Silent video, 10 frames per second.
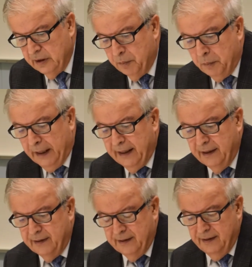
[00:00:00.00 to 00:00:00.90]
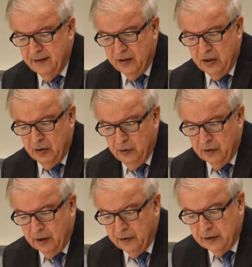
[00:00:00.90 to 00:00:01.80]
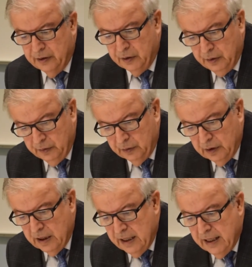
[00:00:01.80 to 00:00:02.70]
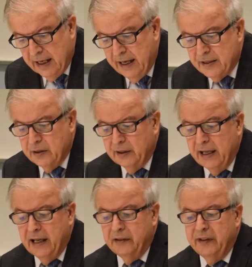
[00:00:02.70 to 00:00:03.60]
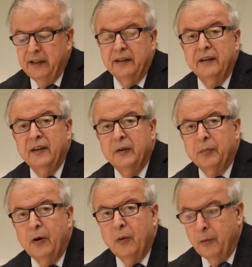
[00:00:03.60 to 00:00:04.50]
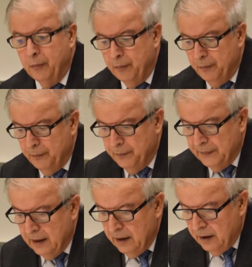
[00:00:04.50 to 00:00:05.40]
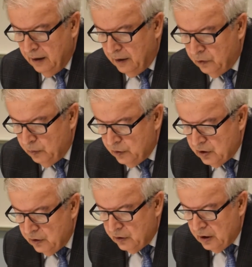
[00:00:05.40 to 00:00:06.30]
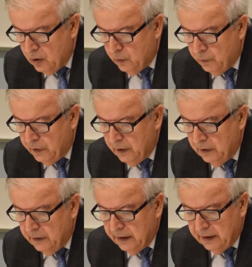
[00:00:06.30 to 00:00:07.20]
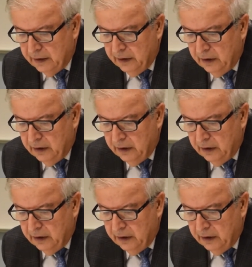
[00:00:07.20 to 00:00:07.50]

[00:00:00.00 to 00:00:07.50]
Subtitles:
in place since 2002 has not alleviated this problem. Azerbaijan is now feel the